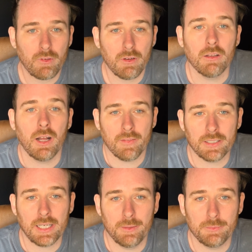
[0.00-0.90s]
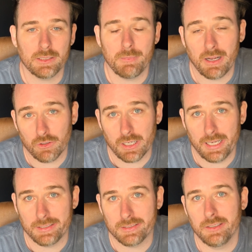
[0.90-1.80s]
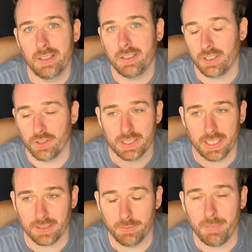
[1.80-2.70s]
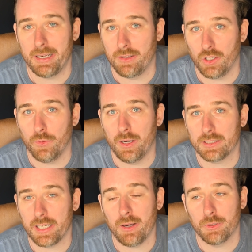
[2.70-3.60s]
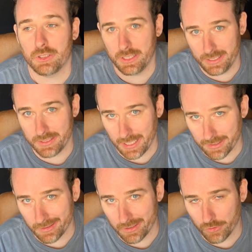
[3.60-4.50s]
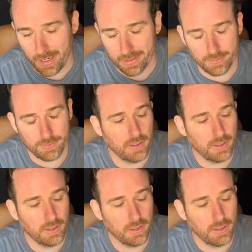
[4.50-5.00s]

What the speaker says: A lot of the times these metal guys, it says made in the USA, which it is technically correct.